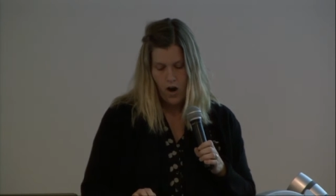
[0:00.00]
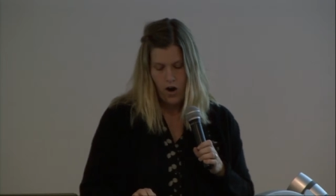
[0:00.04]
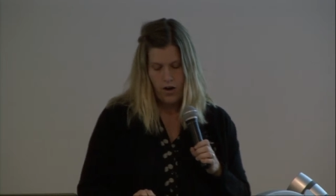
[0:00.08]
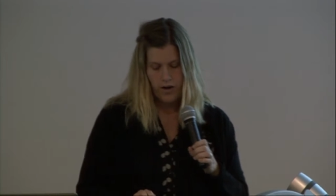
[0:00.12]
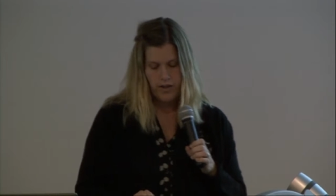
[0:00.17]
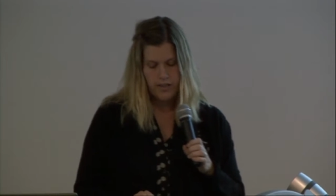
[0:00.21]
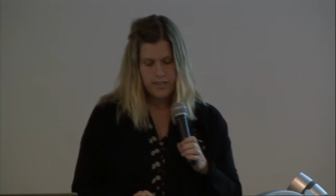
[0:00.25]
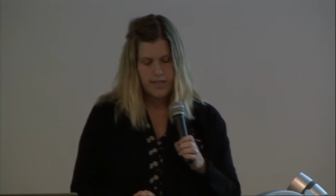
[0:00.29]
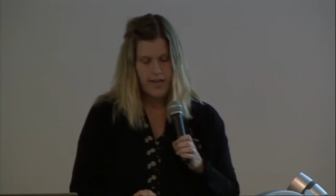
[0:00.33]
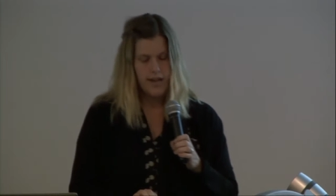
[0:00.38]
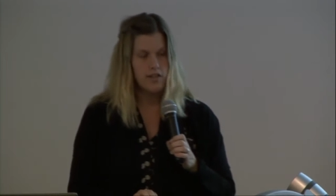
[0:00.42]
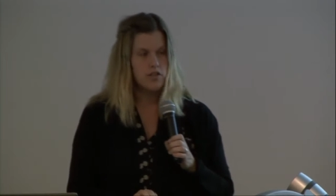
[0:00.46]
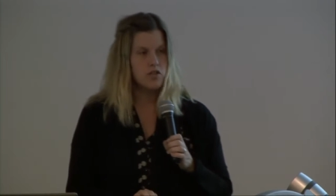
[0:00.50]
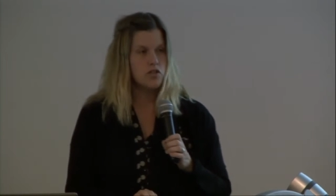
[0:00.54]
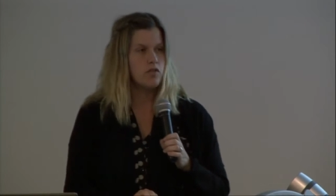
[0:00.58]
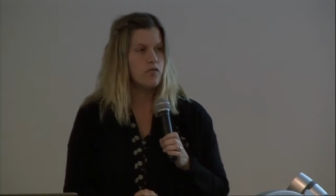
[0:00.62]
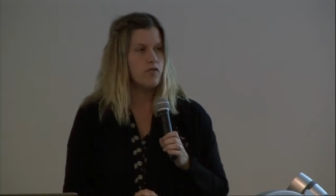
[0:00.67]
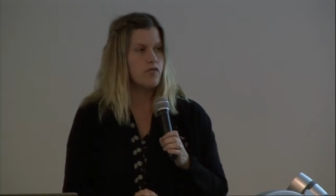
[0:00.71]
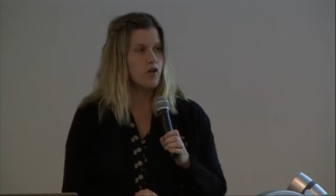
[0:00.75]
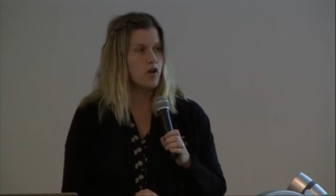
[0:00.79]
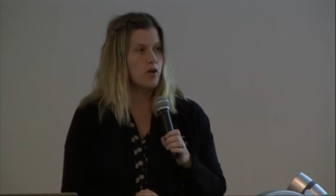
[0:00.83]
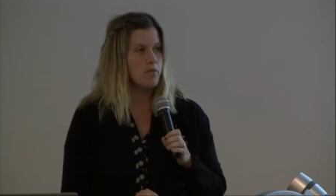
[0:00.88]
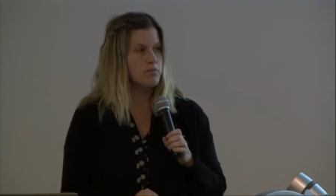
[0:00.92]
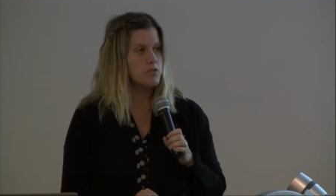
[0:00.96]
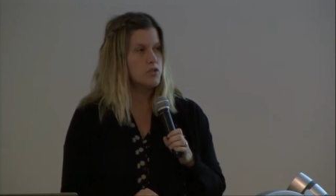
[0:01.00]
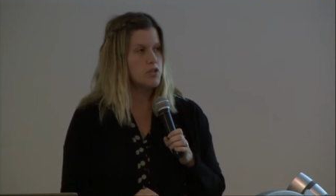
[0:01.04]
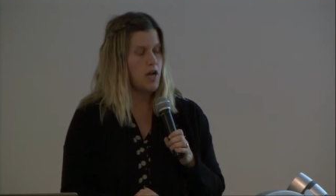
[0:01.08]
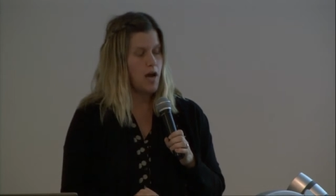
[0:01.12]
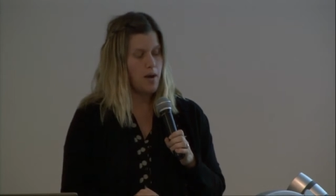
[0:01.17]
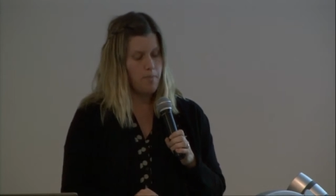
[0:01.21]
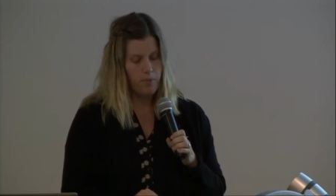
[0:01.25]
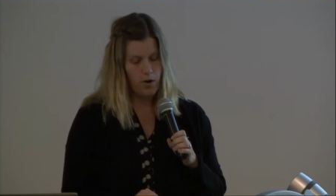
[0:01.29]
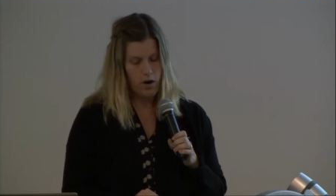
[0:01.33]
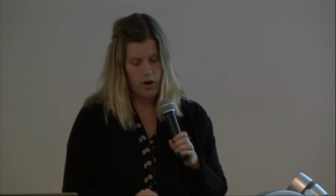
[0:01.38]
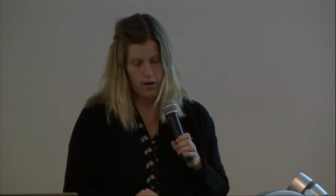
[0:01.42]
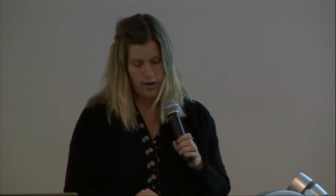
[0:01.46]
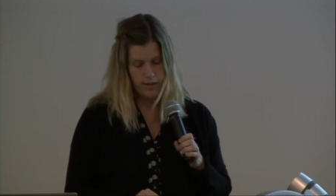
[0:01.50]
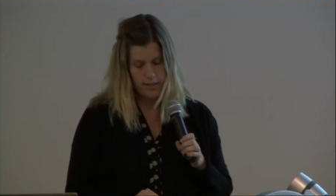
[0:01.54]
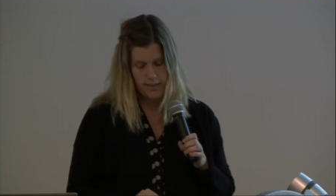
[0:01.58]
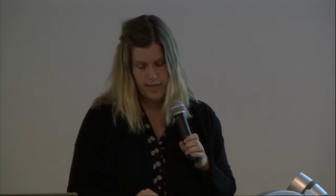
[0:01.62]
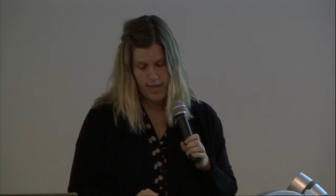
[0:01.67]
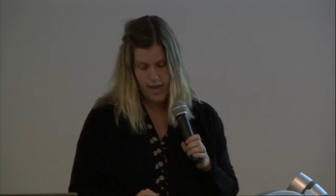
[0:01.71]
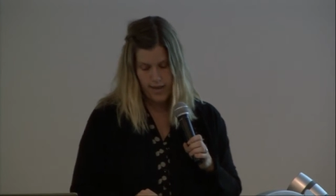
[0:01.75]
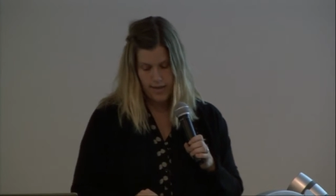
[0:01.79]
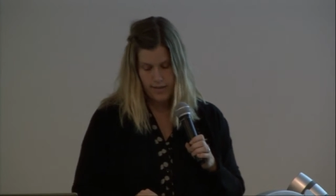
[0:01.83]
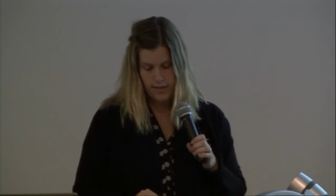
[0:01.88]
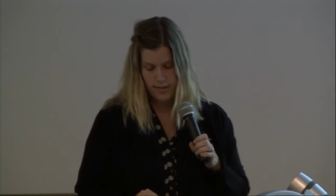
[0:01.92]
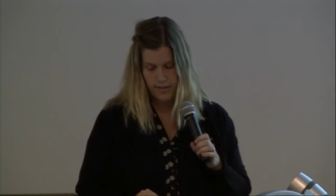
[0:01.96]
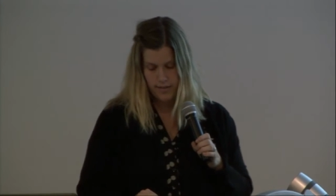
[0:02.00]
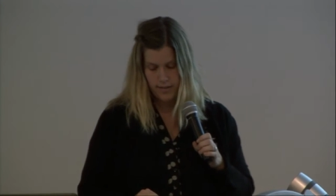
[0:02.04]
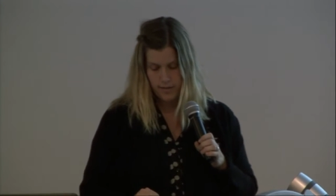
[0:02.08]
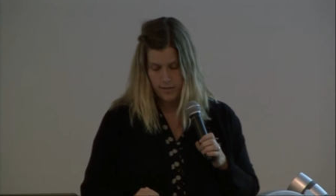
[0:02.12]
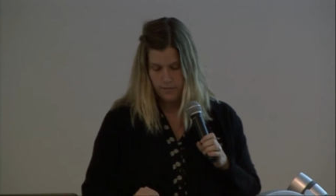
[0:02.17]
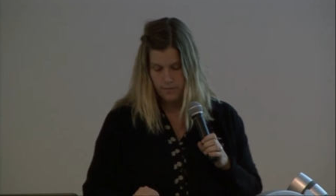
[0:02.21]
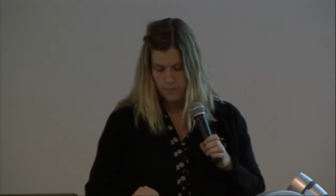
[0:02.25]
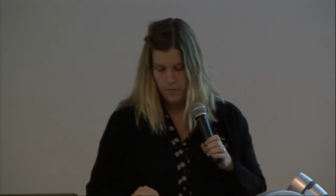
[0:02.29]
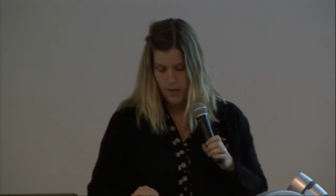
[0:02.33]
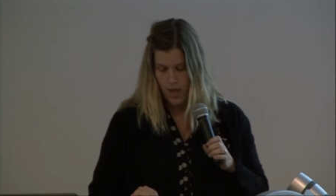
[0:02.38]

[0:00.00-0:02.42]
architecture firm SHoP Architects,